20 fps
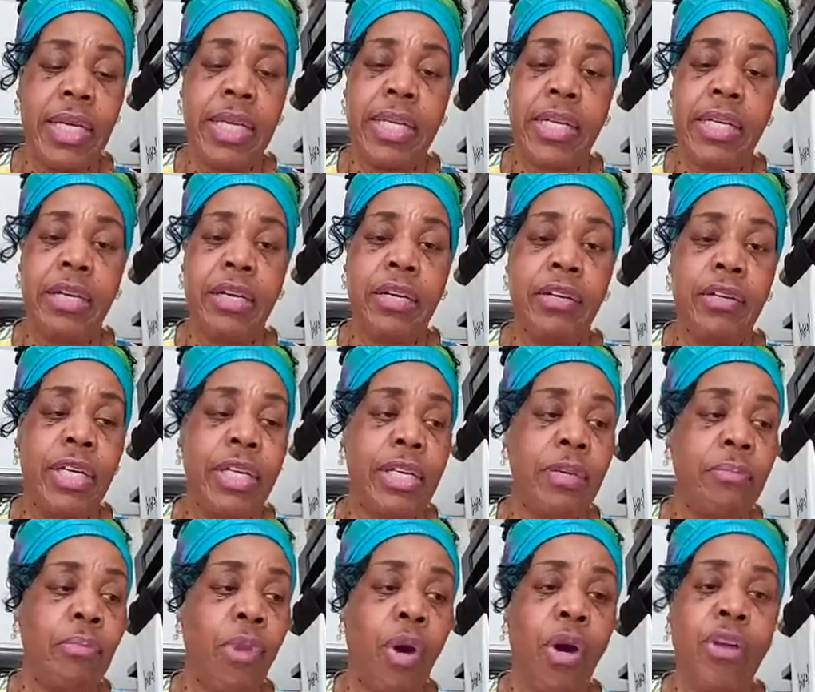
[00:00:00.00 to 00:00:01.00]
a
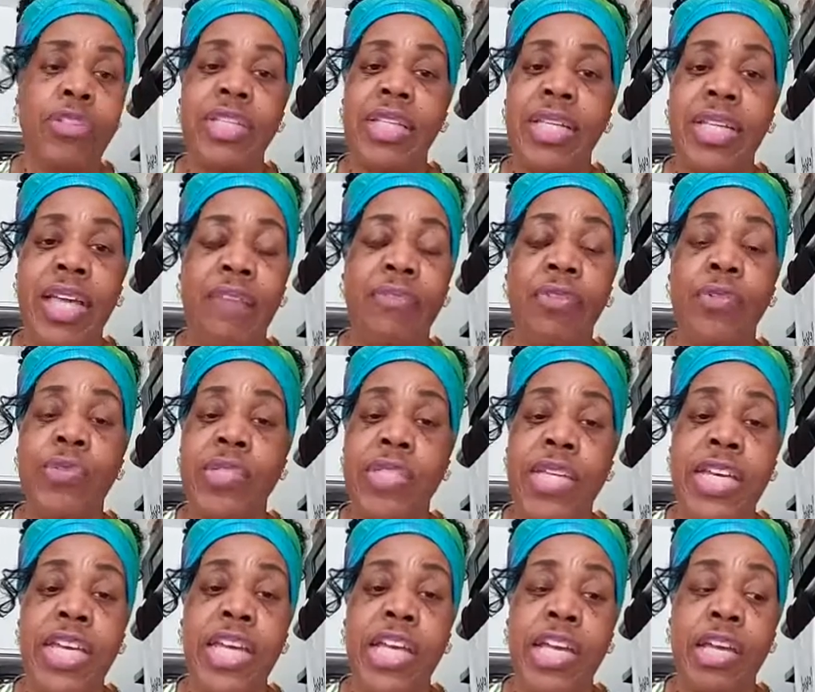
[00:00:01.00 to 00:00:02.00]
multi-level
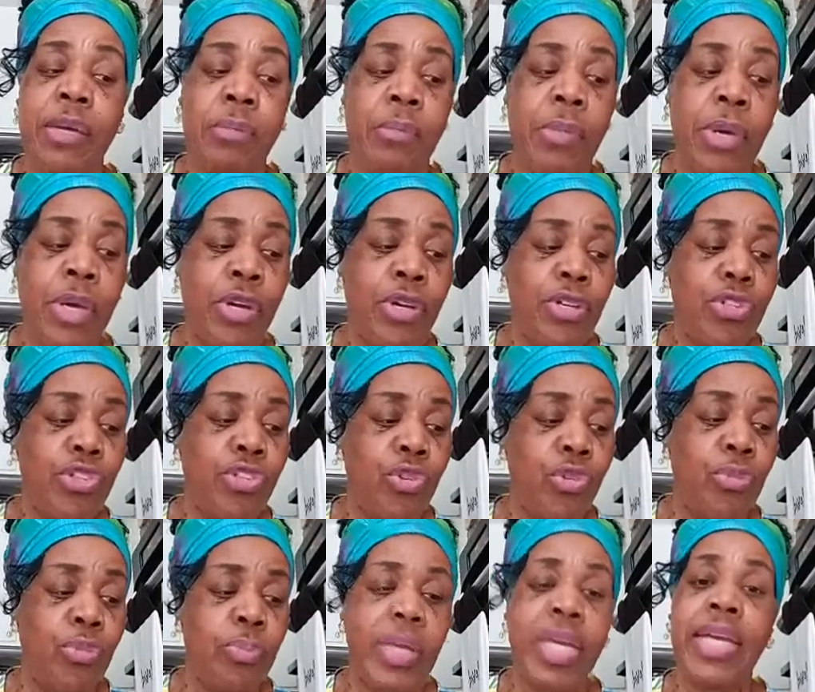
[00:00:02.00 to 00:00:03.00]
team
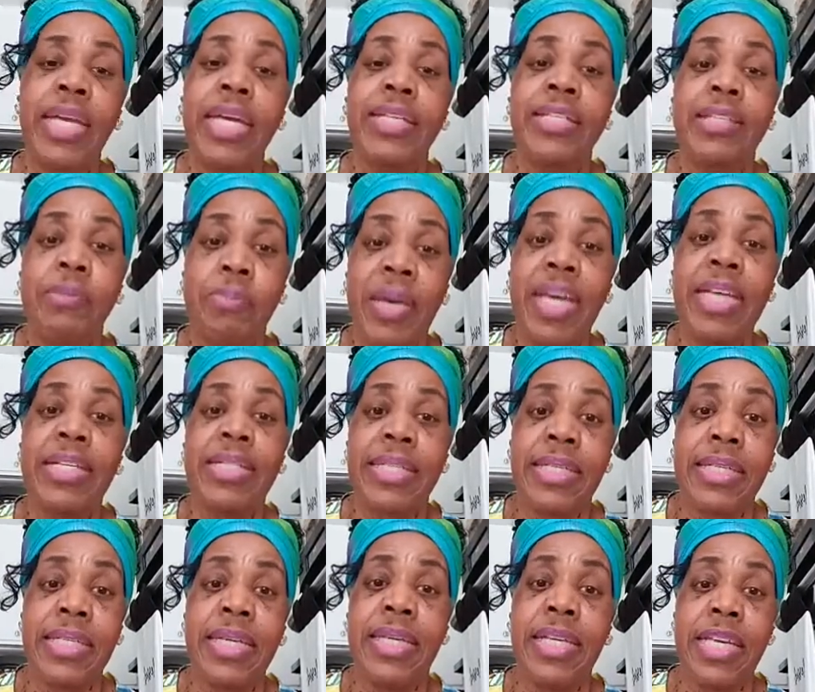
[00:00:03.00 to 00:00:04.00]
to being
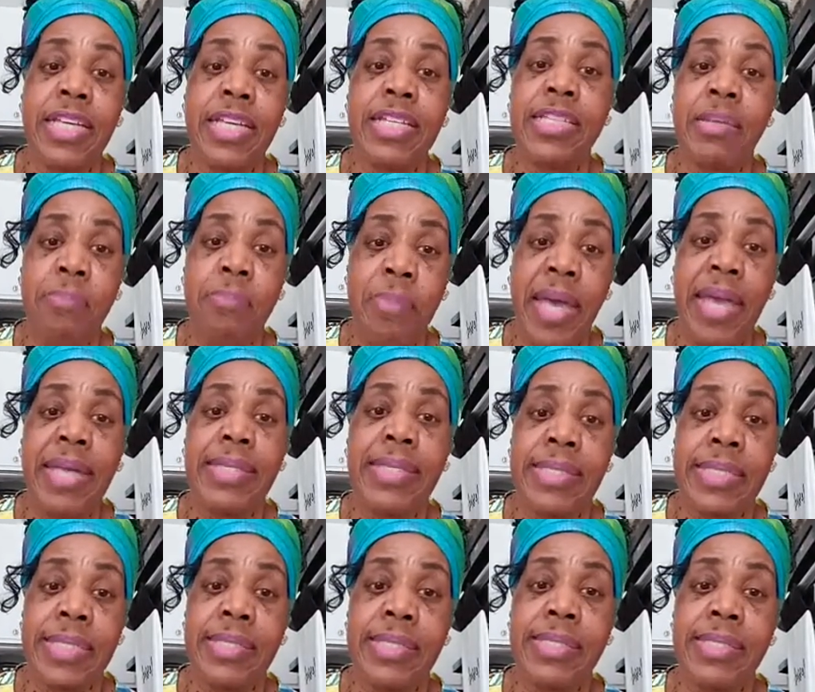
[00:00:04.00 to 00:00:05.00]
independent, an
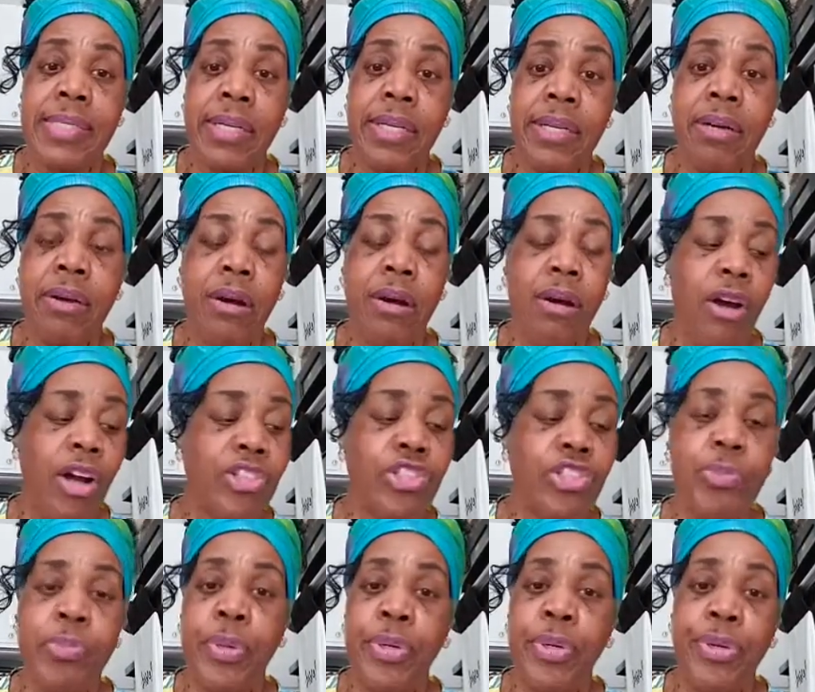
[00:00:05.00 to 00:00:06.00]
independent
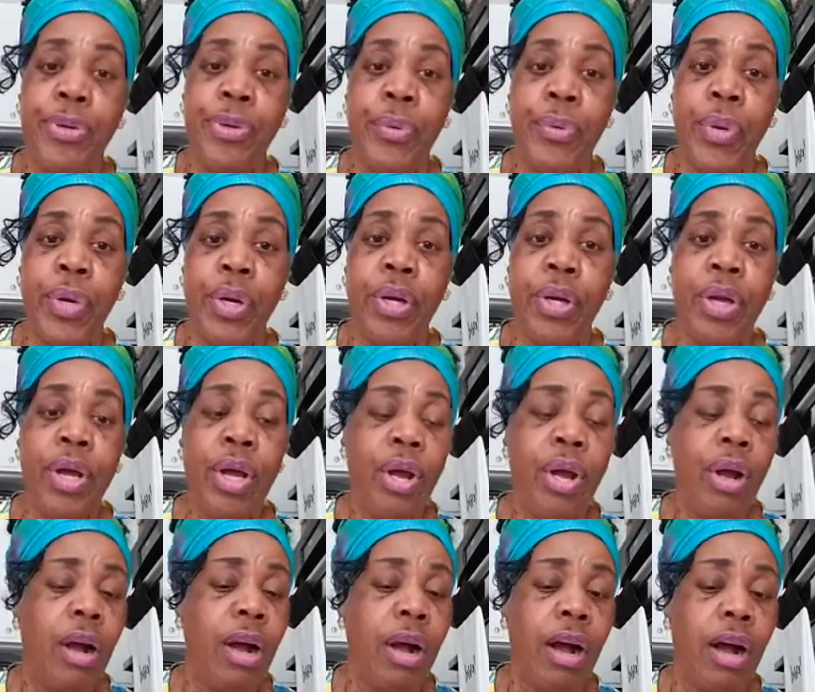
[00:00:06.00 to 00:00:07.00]
entrepreneur.
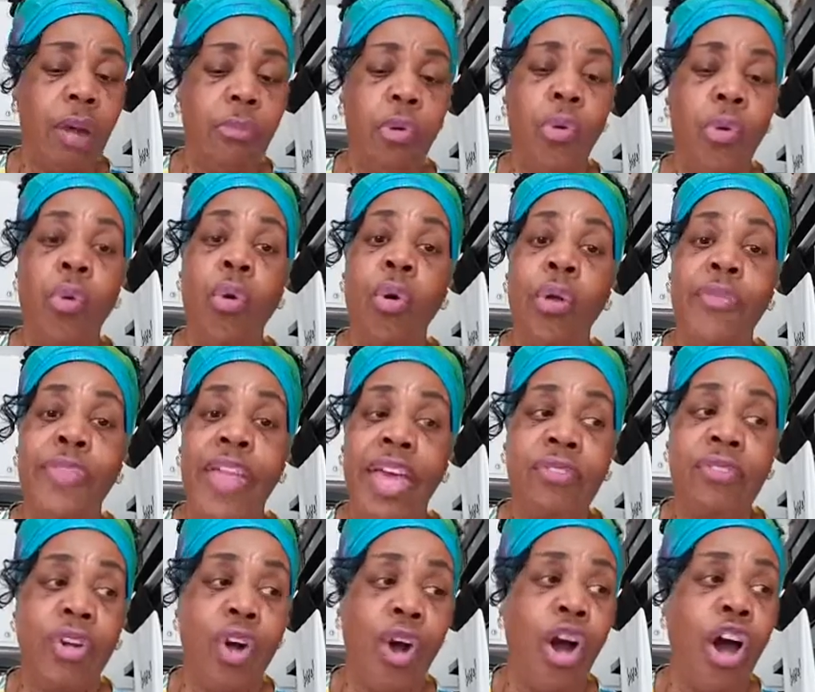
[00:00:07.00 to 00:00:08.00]
Or
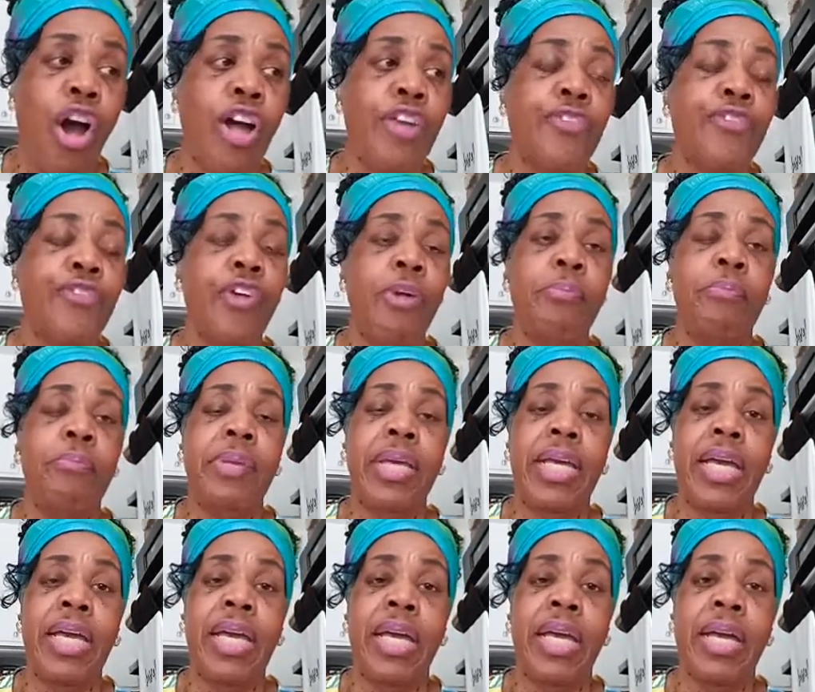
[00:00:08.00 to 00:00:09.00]
they've gone from
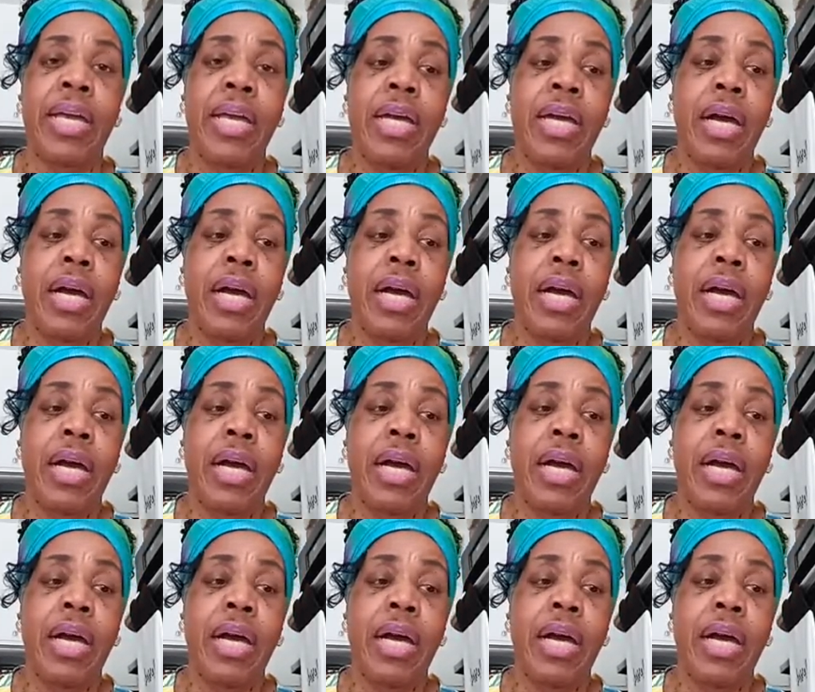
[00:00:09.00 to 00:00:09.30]
being